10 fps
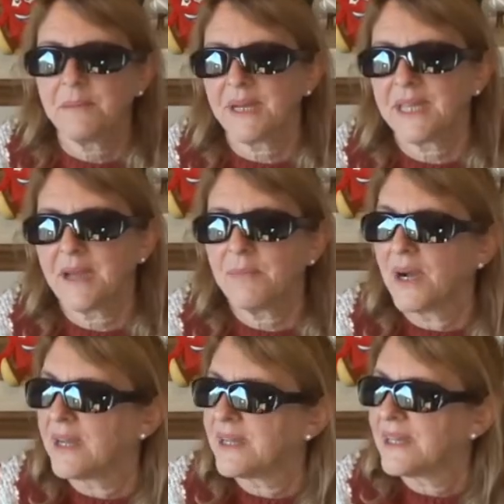my
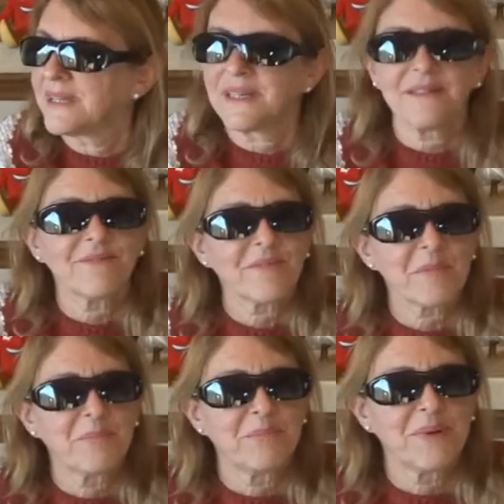camera.
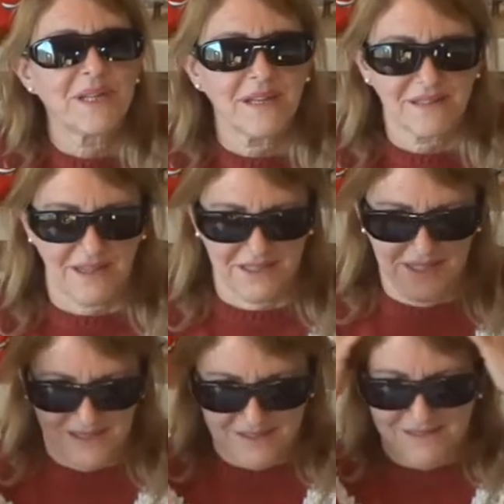But I
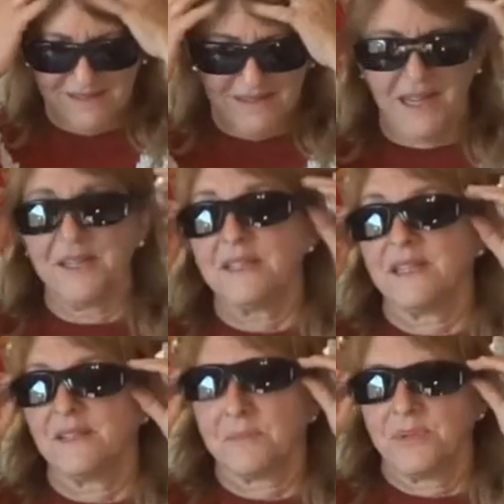think, I think they
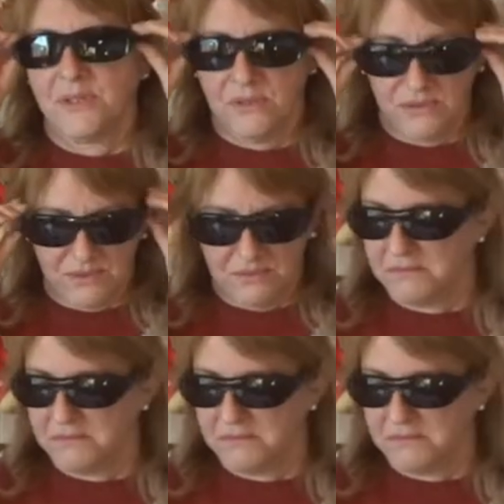look pretty cool.